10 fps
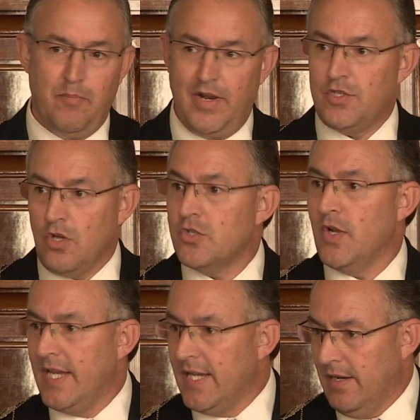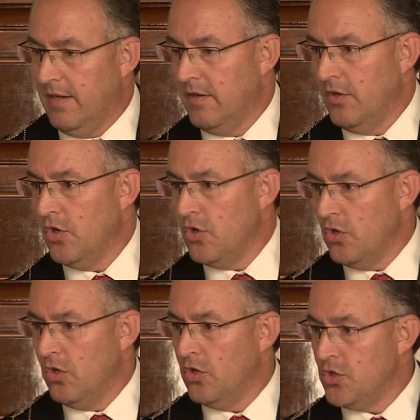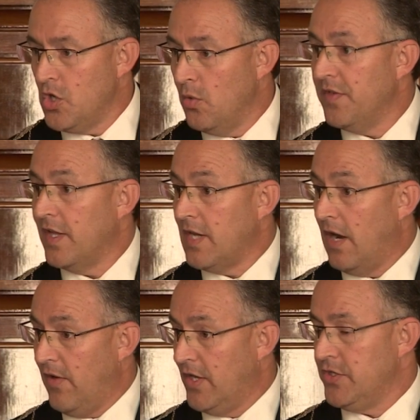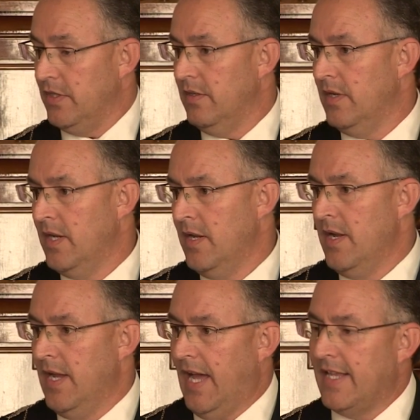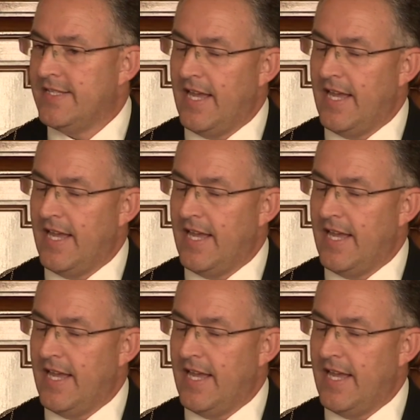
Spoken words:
But it's also leading, showing the direction, and